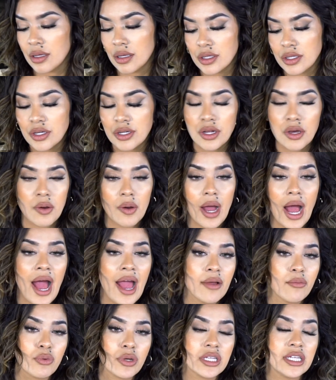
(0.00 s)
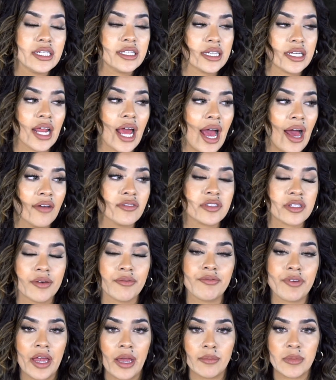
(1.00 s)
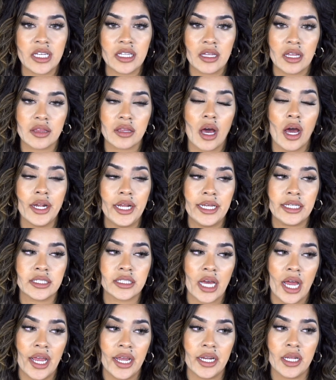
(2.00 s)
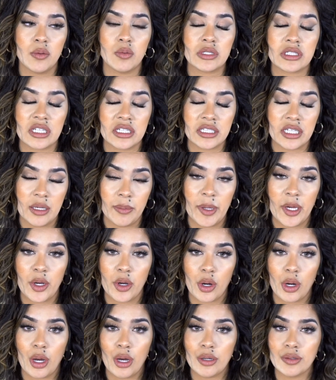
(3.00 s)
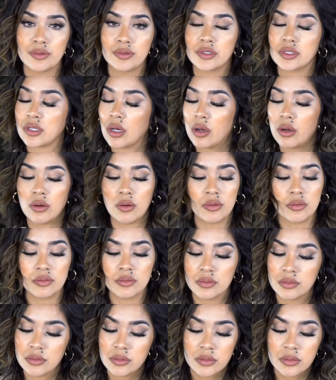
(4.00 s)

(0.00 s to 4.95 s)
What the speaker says: You know, I really did have some family that thought anxiety was a demon, girl. So,